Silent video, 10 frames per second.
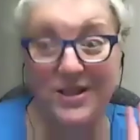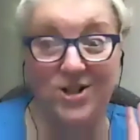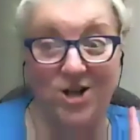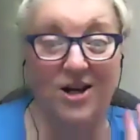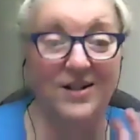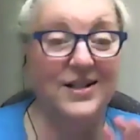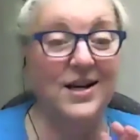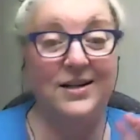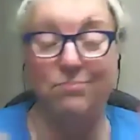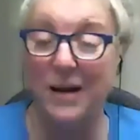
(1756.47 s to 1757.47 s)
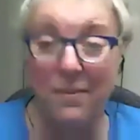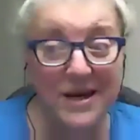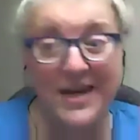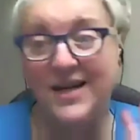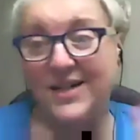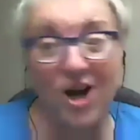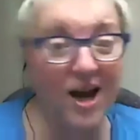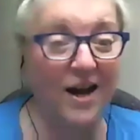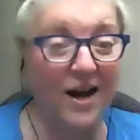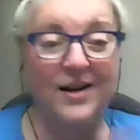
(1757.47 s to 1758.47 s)
dog a puppy a
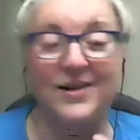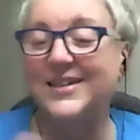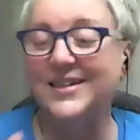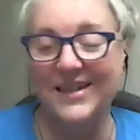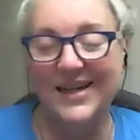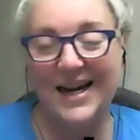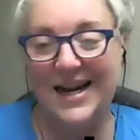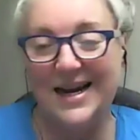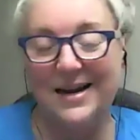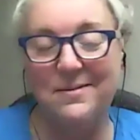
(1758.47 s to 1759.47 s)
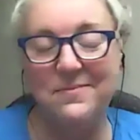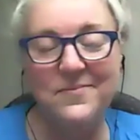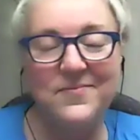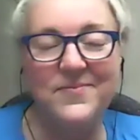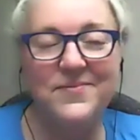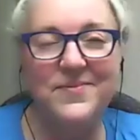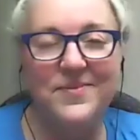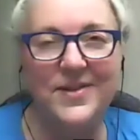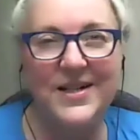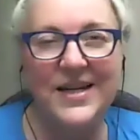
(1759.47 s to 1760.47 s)
dog um,
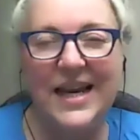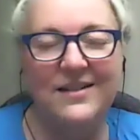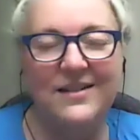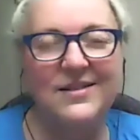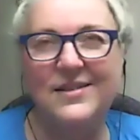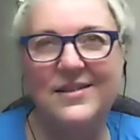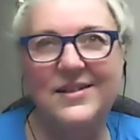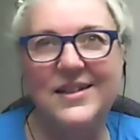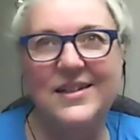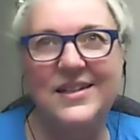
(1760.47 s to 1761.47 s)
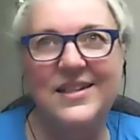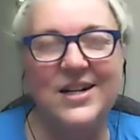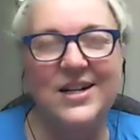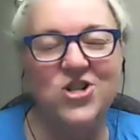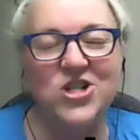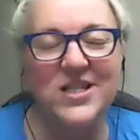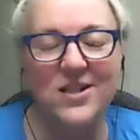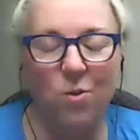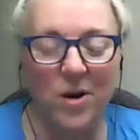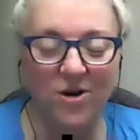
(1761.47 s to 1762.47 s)
and they're just so
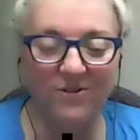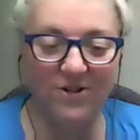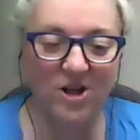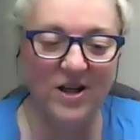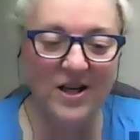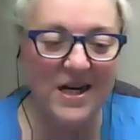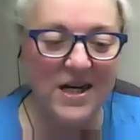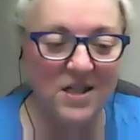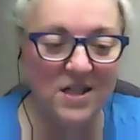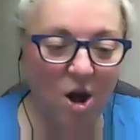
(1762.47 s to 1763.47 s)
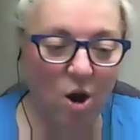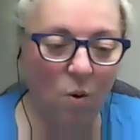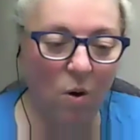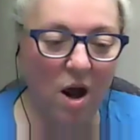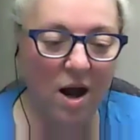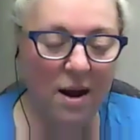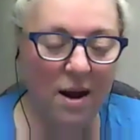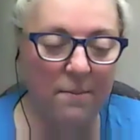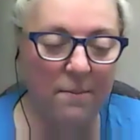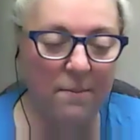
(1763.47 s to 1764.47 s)
wonderful. So,
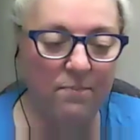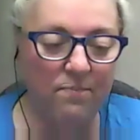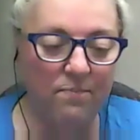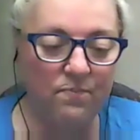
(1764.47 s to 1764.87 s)
um,